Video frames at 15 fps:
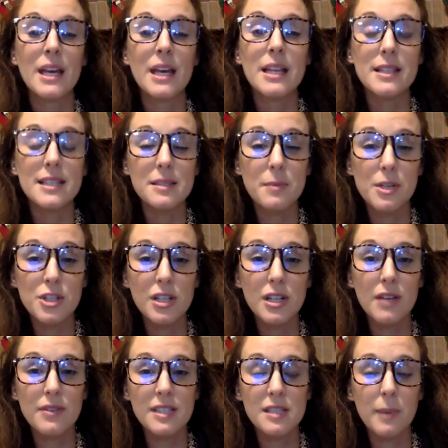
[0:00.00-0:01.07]
This mission of
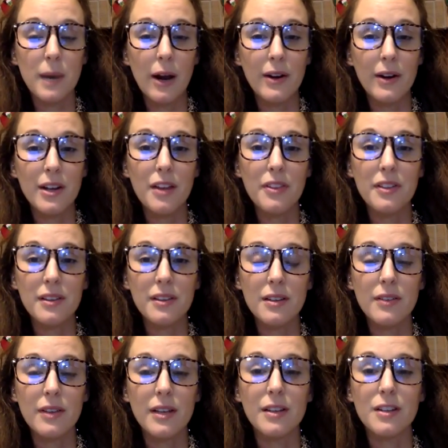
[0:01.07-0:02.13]
inspiring healthy living